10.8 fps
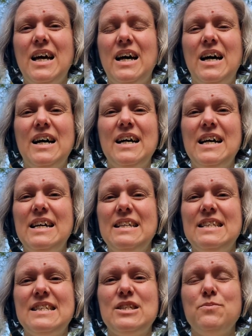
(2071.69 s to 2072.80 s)

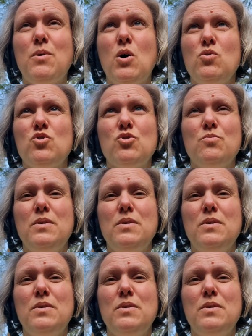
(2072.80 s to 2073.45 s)
It's supposed to